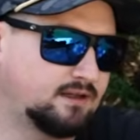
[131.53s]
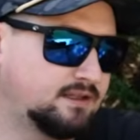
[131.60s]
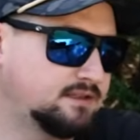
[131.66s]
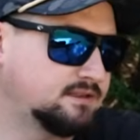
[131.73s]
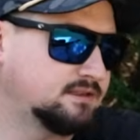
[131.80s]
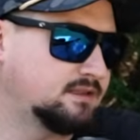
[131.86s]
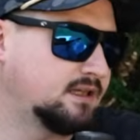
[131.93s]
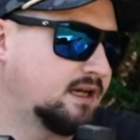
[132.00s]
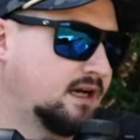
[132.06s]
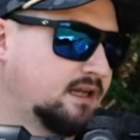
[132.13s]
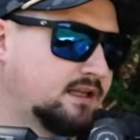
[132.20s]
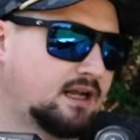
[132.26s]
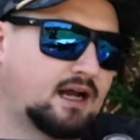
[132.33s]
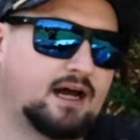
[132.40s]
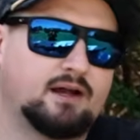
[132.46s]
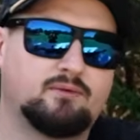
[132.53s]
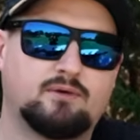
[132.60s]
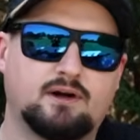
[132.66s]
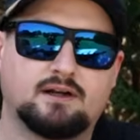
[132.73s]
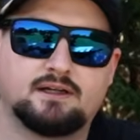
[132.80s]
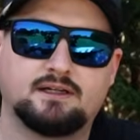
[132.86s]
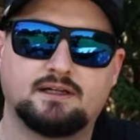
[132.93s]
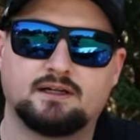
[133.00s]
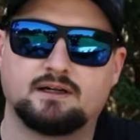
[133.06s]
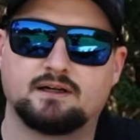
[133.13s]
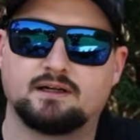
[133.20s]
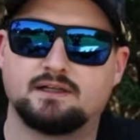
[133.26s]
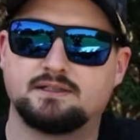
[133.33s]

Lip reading: This is the gun that I run here.